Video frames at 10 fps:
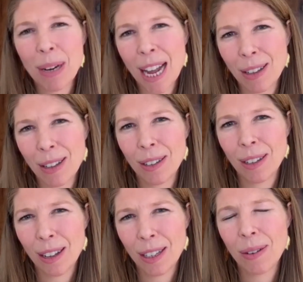but how
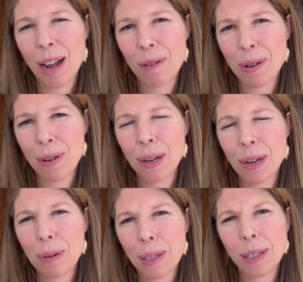also how are we doing
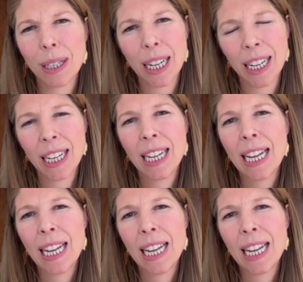personally